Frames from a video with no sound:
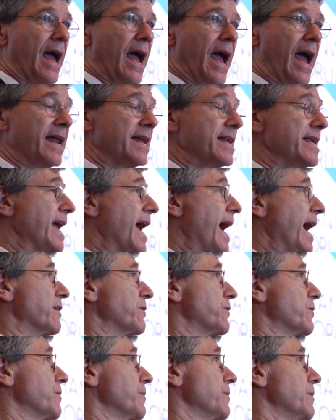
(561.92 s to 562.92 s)
And
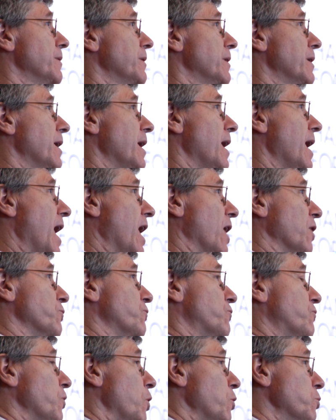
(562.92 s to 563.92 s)
yet, our
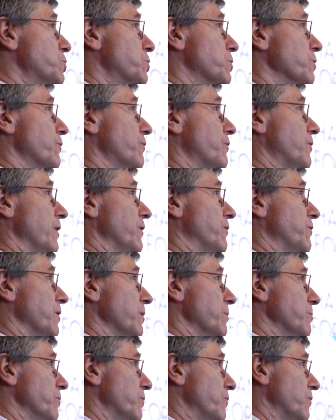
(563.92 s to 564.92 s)
social
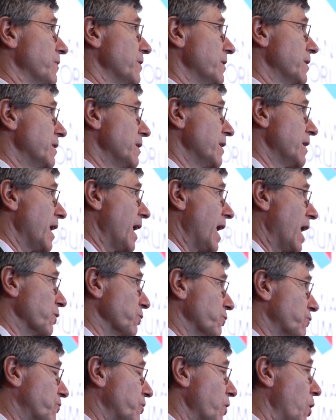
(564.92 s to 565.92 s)
systems
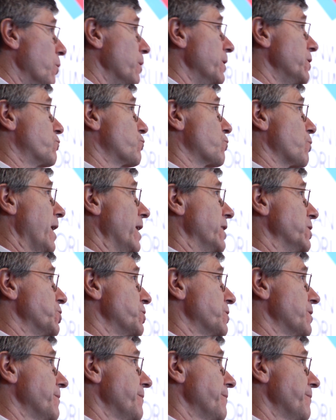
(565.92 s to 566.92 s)
are so entrenched,